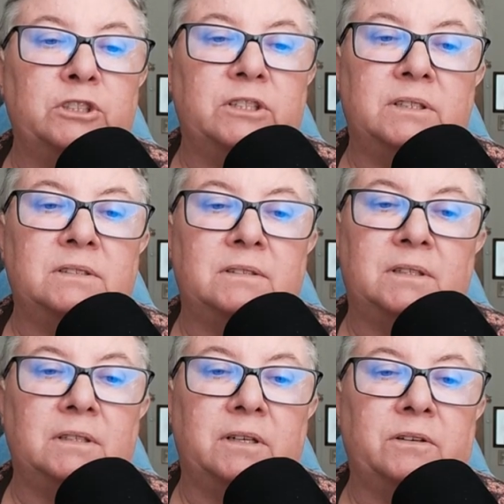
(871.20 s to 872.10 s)

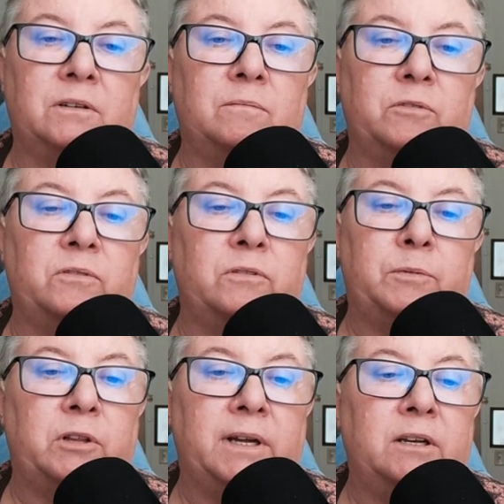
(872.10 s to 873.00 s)
cushions and other
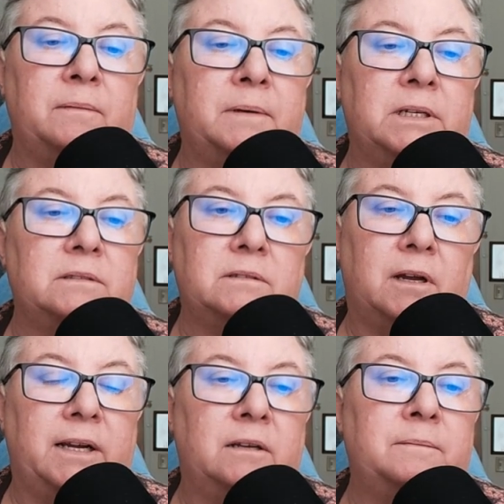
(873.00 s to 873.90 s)
movable item, uh,
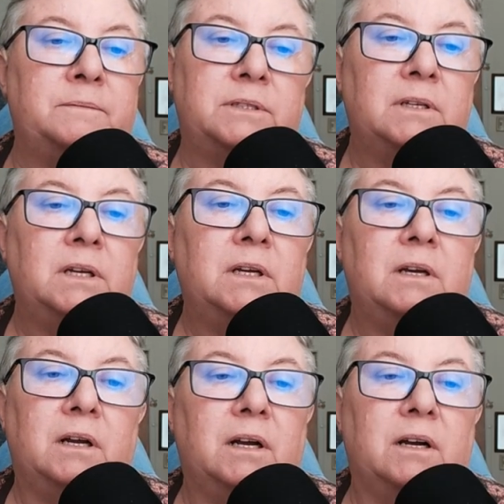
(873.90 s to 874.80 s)
items.
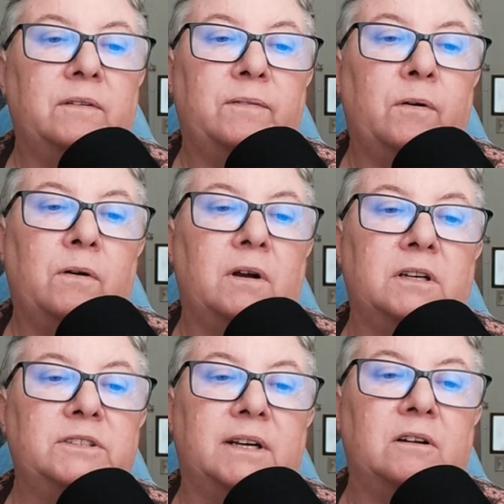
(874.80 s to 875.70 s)
Uh,
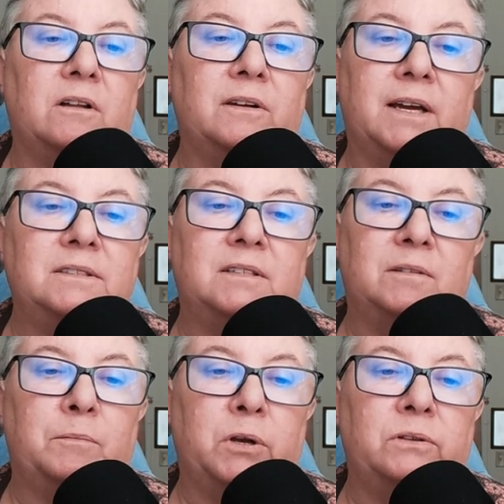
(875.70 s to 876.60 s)
four, check all nuts
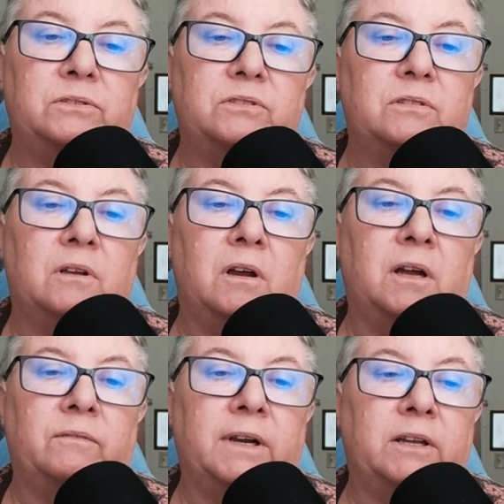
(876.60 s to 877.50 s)
and bolts
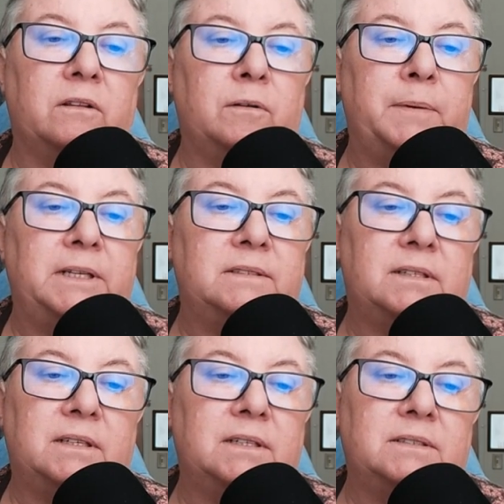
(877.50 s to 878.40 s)
on regular
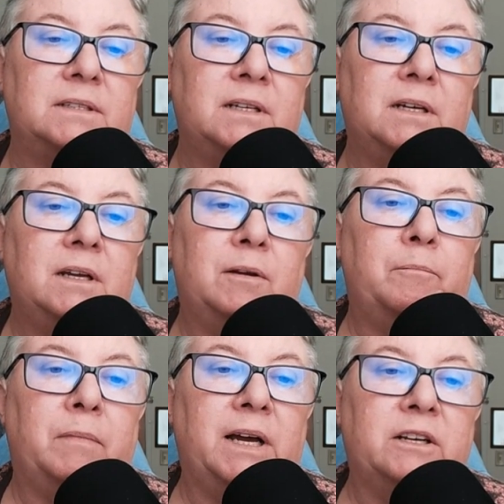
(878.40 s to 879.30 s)
basis.
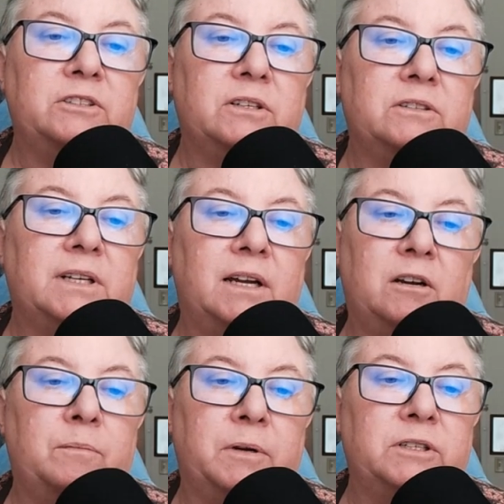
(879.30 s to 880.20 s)
Monitor
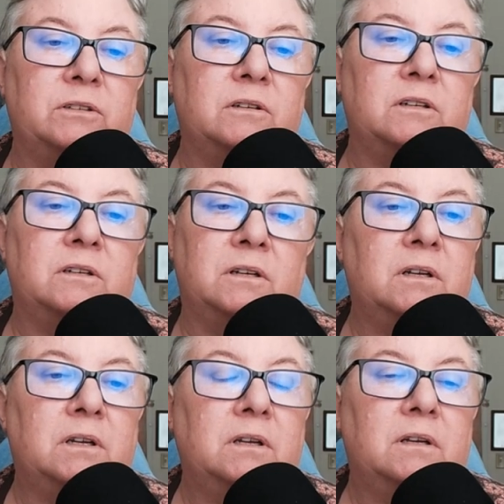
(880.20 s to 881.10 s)
tire pressure
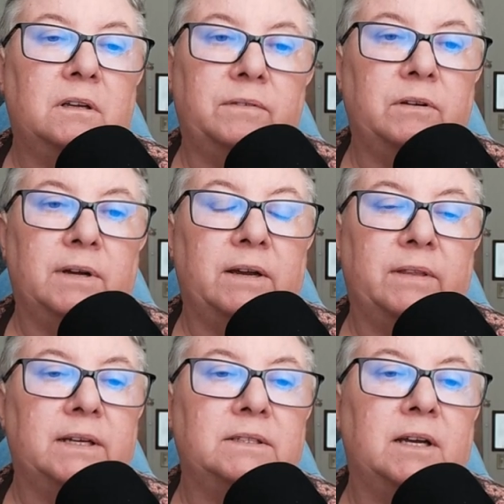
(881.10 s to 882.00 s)
if you
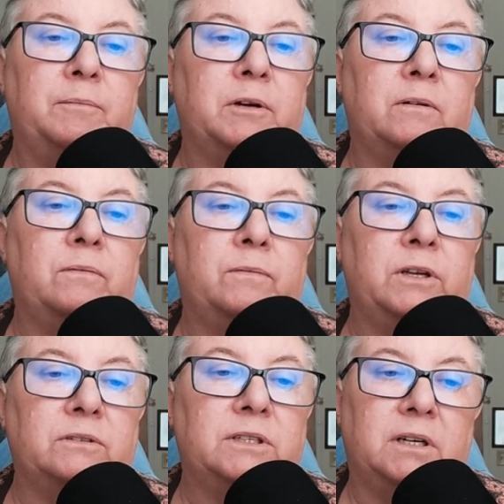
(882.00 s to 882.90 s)
have that type of
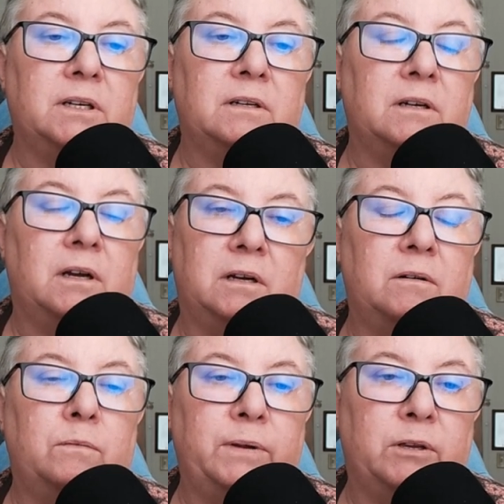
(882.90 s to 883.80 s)
wheelchair
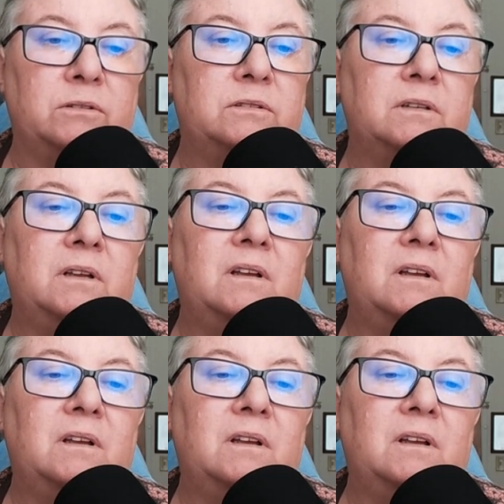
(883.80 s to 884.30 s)
uh, wheels.